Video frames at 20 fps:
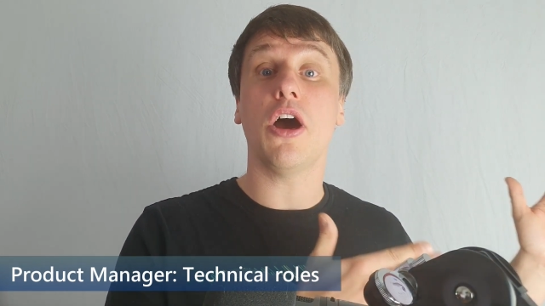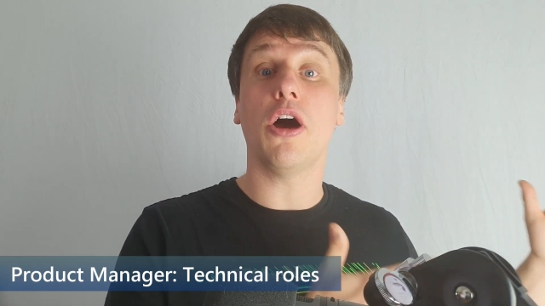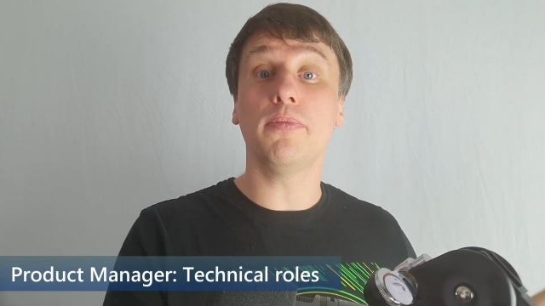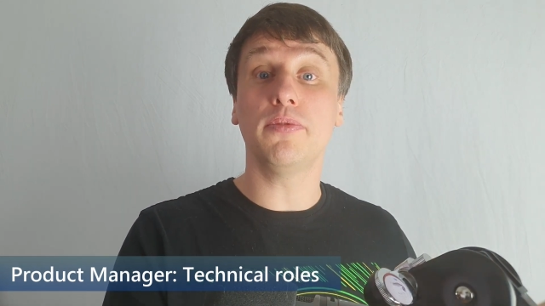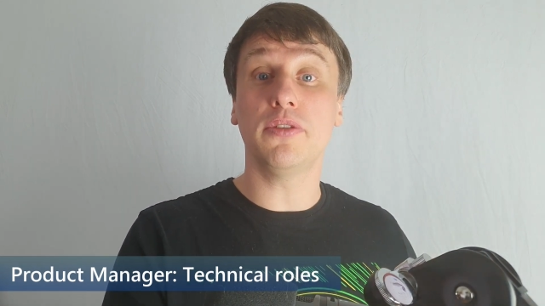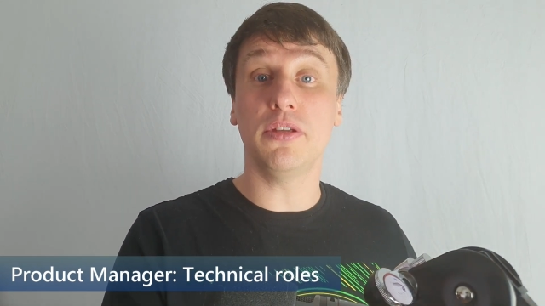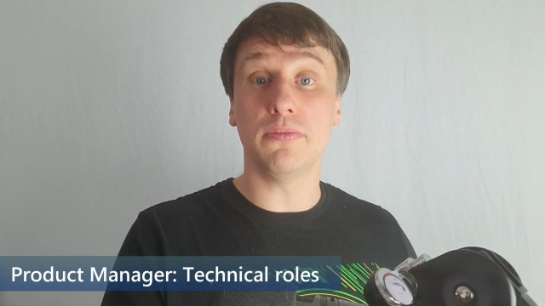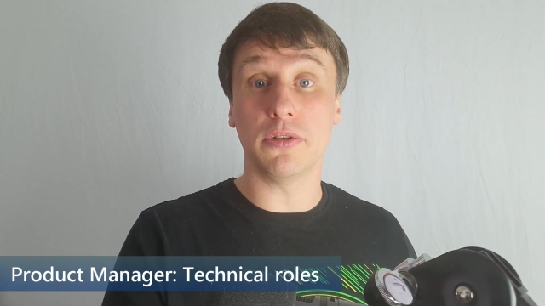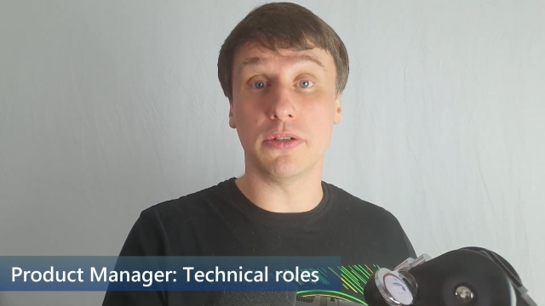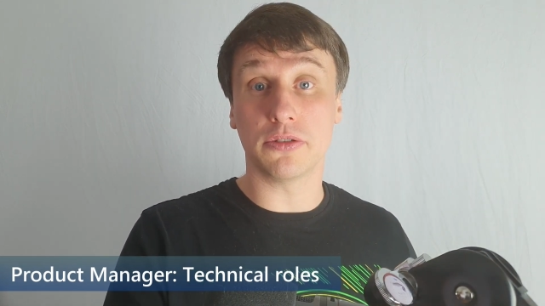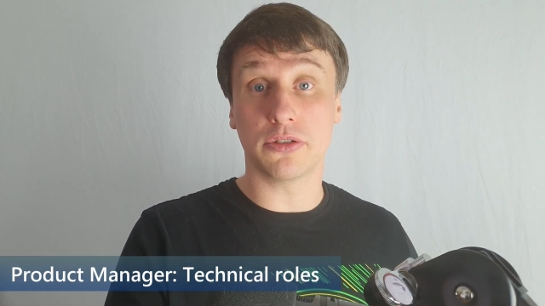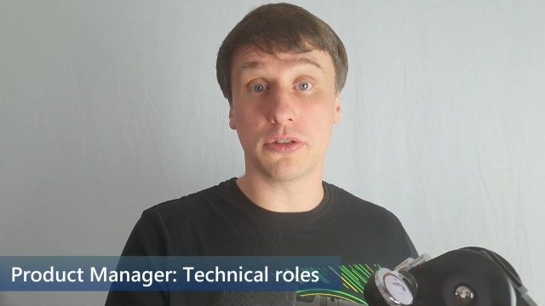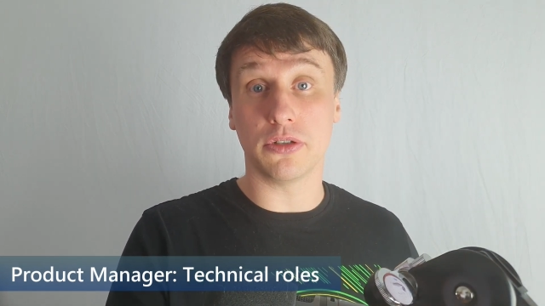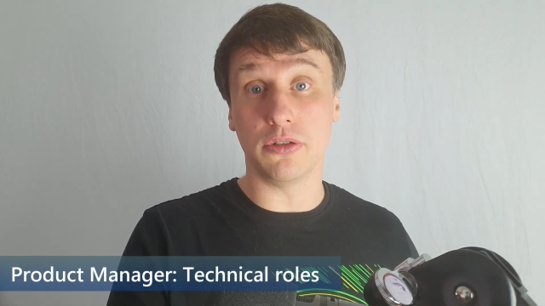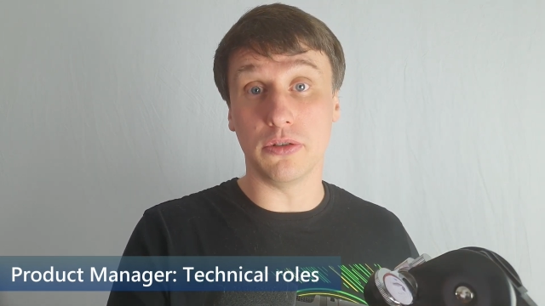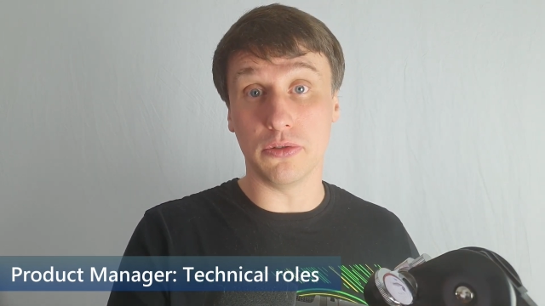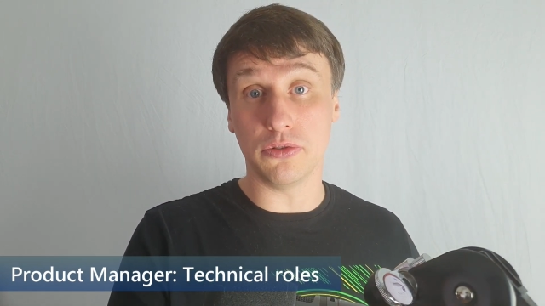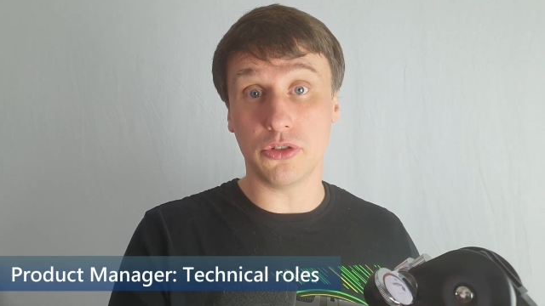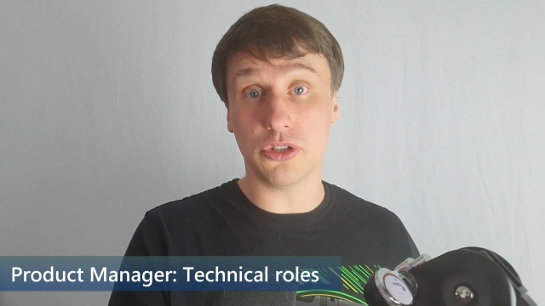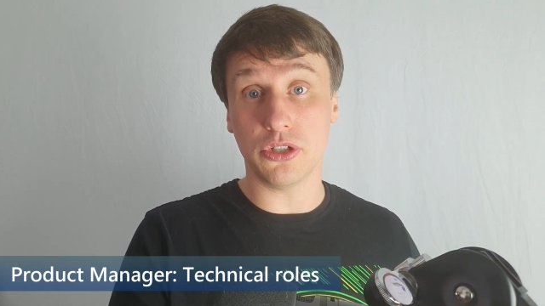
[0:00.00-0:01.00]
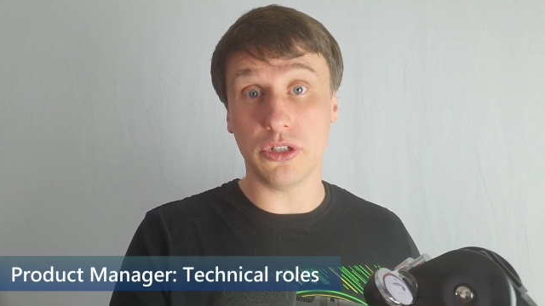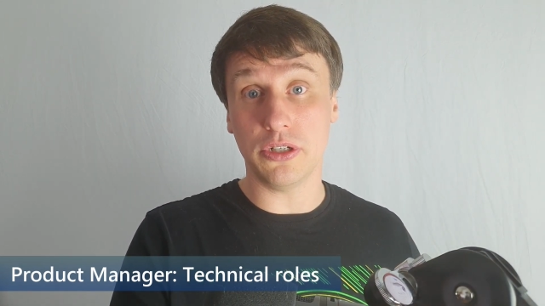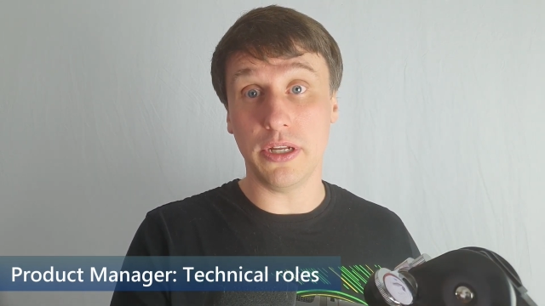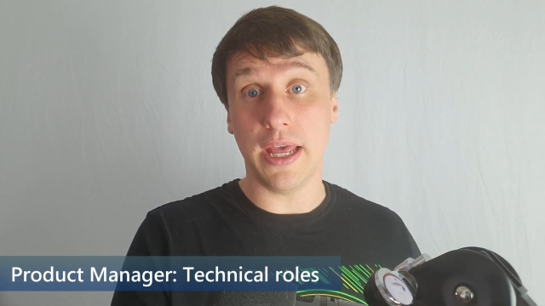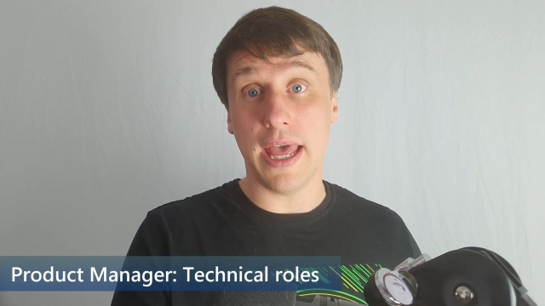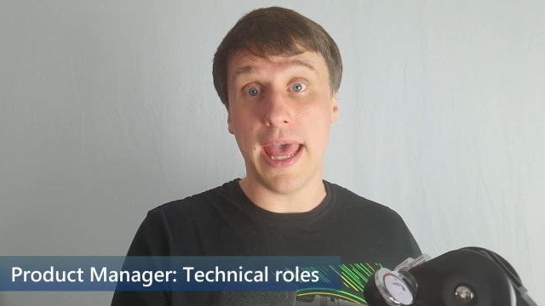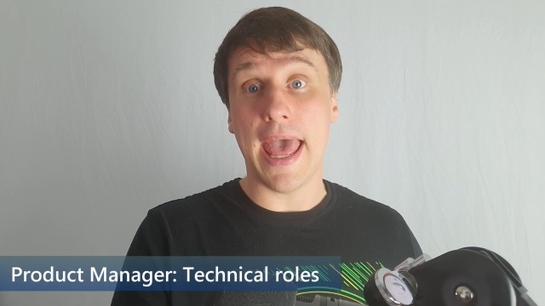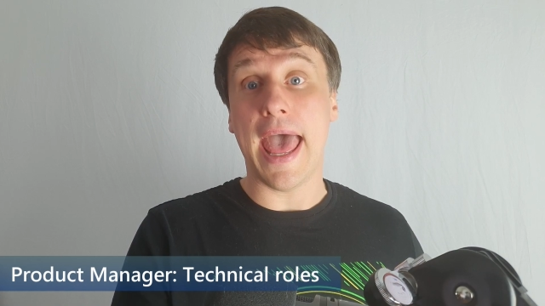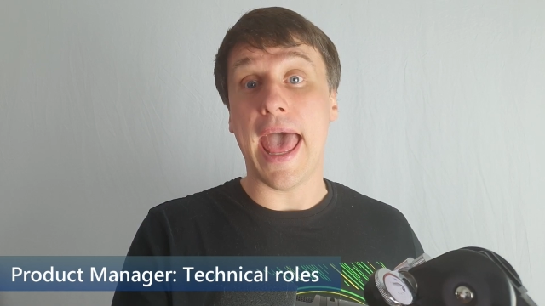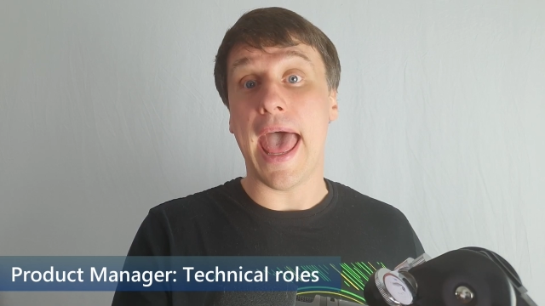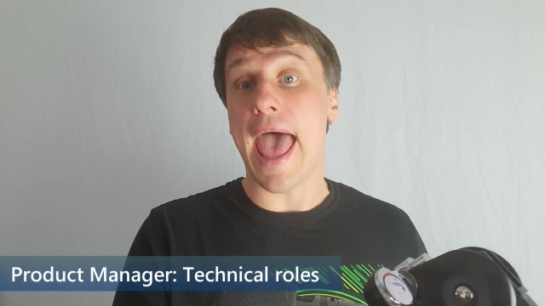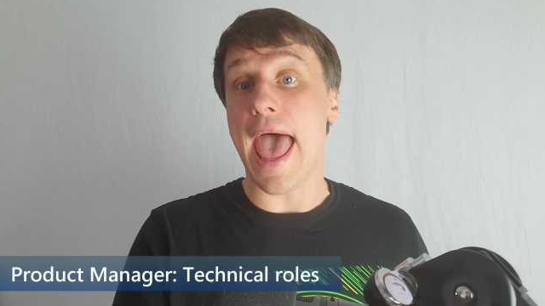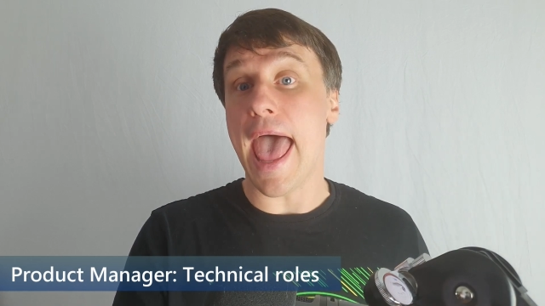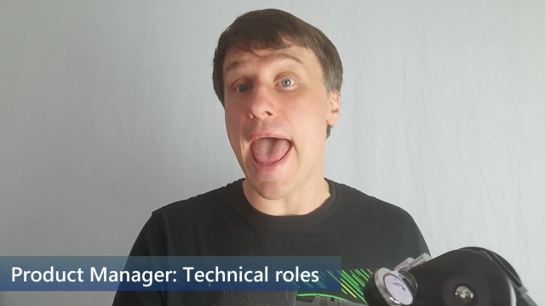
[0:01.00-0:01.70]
optimal solution